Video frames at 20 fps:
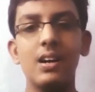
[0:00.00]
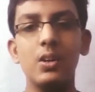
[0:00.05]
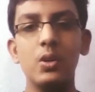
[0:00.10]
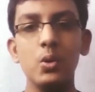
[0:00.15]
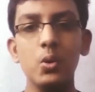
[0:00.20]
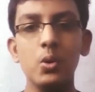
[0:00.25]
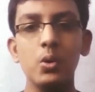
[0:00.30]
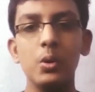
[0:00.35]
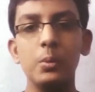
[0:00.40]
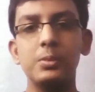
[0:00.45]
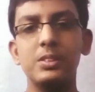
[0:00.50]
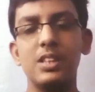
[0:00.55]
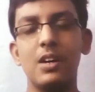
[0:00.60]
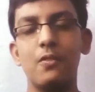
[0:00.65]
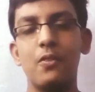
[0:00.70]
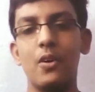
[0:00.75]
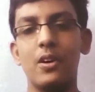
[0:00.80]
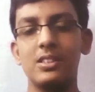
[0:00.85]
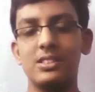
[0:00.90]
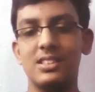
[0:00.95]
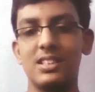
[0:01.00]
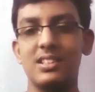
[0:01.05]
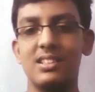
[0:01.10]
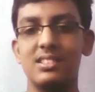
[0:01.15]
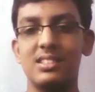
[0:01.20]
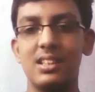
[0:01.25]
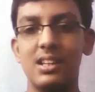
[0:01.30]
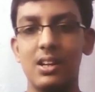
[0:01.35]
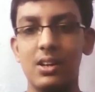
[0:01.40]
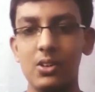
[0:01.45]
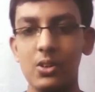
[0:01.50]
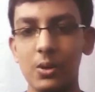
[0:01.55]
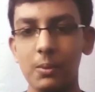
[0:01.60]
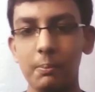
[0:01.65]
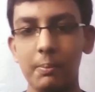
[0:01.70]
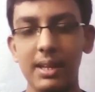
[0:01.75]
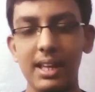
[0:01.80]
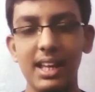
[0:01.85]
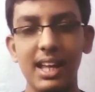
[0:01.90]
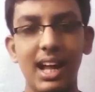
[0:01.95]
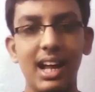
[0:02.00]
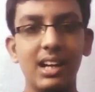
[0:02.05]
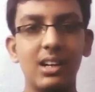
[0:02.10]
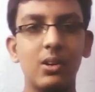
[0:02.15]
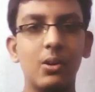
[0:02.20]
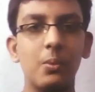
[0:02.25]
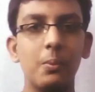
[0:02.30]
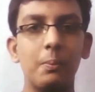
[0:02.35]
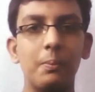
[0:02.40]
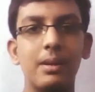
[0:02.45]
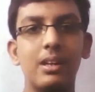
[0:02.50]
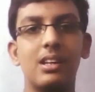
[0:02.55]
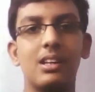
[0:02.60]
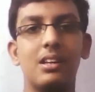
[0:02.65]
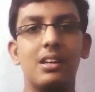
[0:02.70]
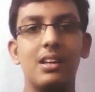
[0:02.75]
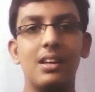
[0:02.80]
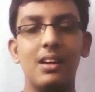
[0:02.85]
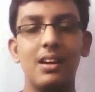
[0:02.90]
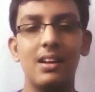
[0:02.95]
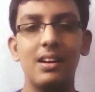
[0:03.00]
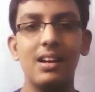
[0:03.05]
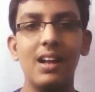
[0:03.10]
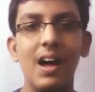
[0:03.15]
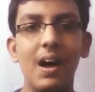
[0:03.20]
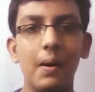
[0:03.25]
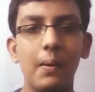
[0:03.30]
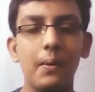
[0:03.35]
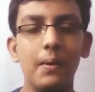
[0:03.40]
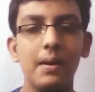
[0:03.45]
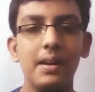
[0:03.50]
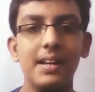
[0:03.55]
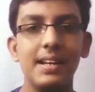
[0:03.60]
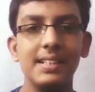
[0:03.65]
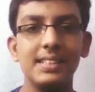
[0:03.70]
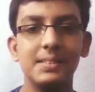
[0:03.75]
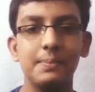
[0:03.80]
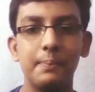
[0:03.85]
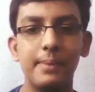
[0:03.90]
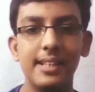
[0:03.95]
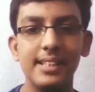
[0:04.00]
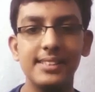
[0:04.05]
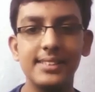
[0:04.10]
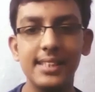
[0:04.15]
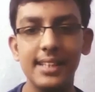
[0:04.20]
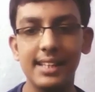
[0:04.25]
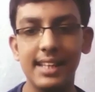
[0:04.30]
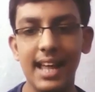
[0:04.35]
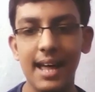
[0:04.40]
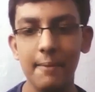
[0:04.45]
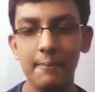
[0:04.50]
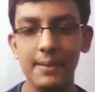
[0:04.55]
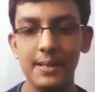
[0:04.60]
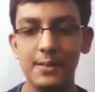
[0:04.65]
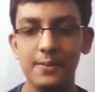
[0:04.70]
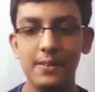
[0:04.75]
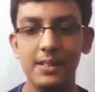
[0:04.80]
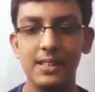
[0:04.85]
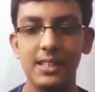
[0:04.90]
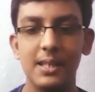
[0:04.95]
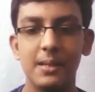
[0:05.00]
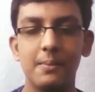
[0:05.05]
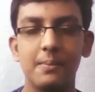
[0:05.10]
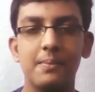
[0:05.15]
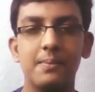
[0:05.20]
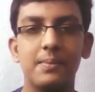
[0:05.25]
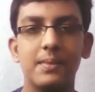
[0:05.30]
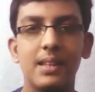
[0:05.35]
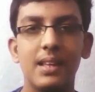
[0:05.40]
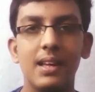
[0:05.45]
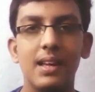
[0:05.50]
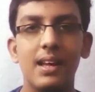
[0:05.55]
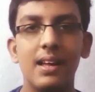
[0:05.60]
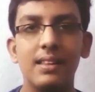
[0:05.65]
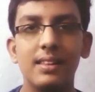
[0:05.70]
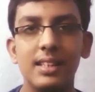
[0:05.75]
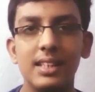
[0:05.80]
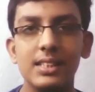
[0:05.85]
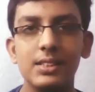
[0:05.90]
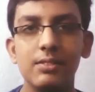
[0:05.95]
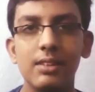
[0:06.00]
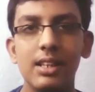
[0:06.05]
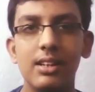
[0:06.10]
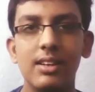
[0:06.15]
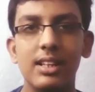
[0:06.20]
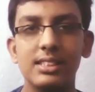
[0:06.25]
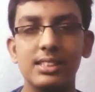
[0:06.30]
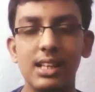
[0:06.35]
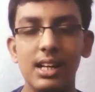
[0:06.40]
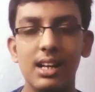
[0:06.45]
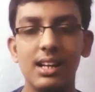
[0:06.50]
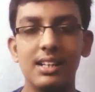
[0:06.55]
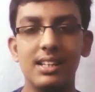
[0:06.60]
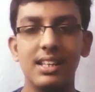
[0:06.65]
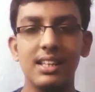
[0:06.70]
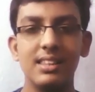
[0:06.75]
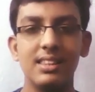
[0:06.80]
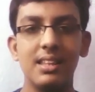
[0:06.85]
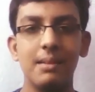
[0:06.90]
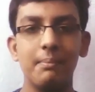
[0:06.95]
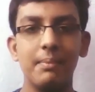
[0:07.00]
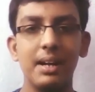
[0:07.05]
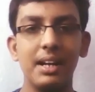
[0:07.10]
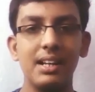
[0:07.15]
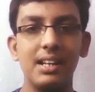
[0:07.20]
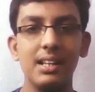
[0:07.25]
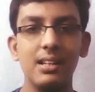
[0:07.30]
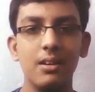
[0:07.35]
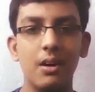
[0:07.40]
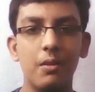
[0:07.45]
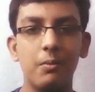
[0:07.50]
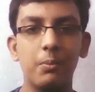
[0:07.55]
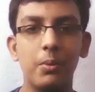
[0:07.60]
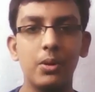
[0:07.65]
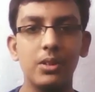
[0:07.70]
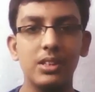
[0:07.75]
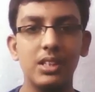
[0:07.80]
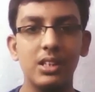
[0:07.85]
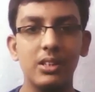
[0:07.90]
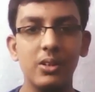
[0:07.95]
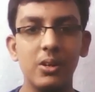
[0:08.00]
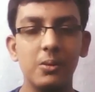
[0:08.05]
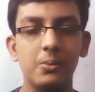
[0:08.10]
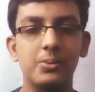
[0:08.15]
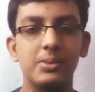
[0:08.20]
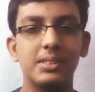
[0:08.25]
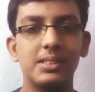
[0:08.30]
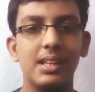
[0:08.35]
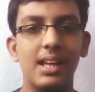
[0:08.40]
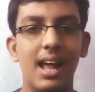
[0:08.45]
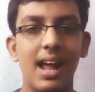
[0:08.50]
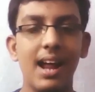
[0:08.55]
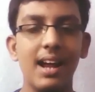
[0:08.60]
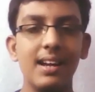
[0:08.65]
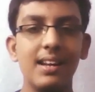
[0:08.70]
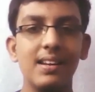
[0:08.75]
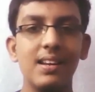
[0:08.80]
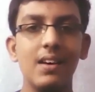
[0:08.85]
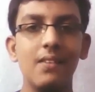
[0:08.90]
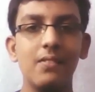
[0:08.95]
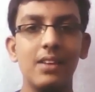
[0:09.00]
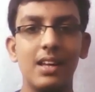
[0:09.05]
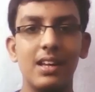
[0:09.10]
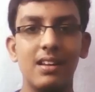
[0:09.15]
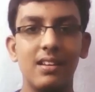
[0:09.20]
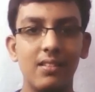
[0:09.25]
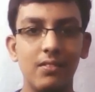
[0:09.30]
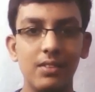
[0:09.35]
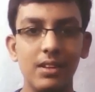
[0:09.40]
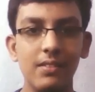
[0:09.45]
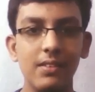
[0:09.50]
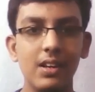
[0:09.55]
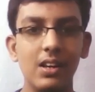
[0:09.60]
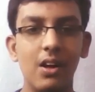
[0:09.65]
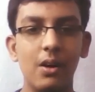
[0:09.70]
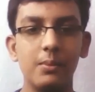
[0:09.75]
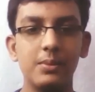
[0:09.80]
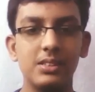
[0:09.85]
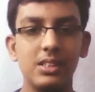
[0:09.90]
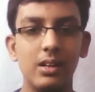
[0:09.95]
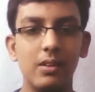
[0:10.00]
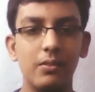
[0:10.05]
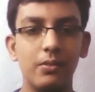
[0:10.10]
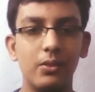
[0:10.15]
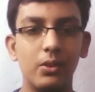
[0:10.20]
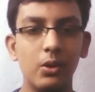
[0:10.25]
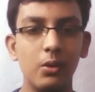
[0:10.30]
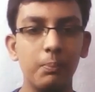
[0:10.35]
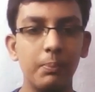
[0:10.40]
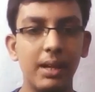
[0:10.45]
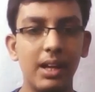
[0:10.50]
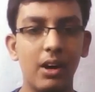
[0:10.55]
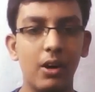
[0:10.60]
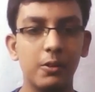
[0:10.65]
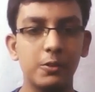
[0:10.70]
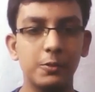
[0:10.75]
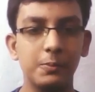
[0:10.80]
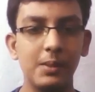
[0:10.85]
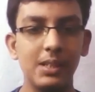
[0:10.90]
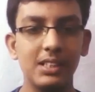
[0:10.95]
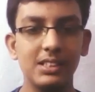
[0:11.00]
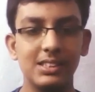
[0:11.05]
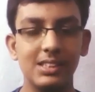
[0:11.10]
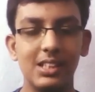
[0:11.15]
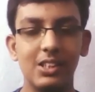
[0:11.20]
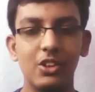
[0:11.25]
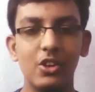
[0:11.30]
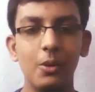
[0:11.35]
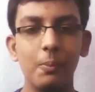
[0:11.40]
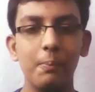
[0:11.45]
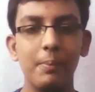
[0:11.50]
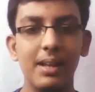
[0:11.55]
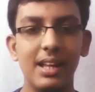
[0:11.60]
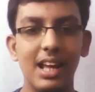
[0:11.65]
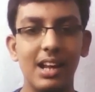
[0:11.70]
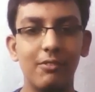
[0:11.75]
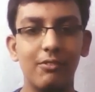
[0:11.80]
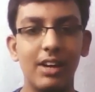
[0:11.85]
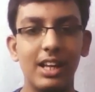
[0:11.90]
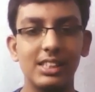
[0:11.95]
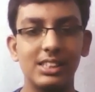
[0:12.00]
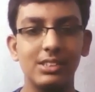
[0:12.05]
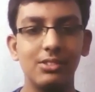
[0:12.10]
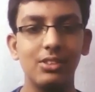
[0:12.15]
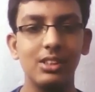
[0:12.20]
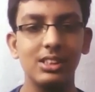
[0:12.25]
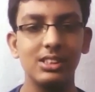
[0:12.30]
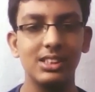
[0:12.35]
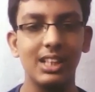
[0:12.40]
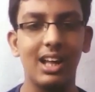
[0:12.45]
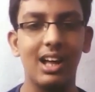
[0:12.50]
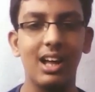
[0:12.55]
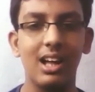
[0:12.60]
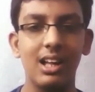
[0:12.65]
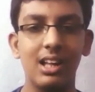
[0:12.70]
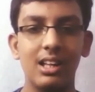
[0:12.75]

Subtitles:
Two groups of horses, Group A and Group B. Now let's bridge the gap between them. This will result in the mating of both the groups, and in a way we will observe Group A offsprings in Group A and vice versa,